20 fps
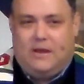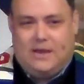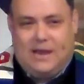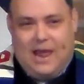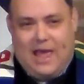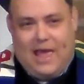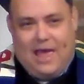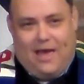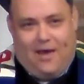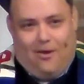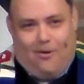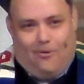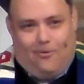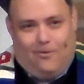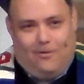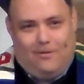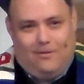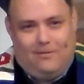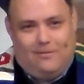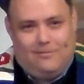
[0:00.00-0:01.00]
But
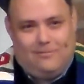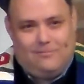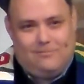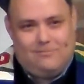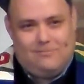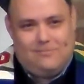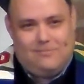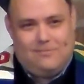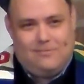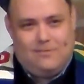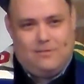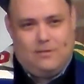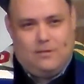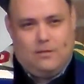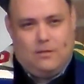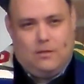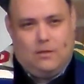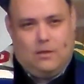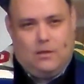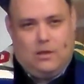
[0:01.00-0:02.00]
now,
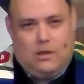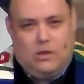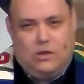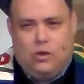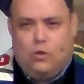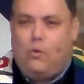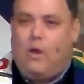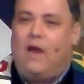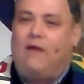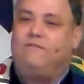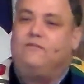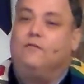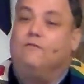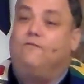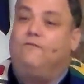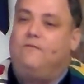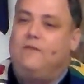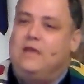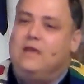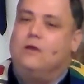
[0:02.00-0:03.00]
you have
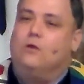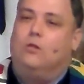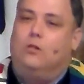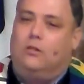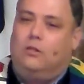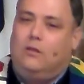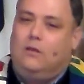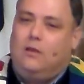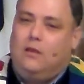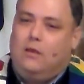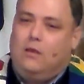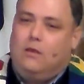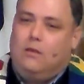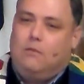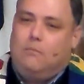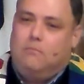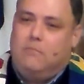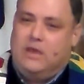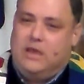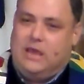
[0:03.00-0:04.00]
to feel
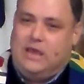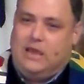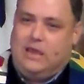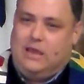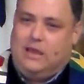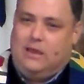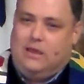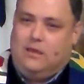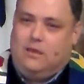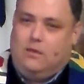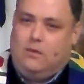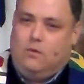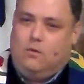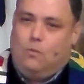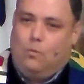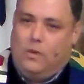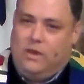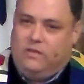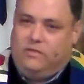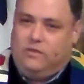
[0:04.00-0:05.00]
me
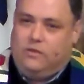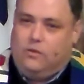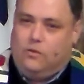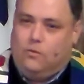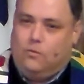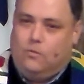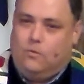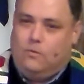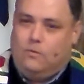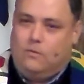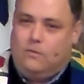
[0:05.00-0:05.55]
with you.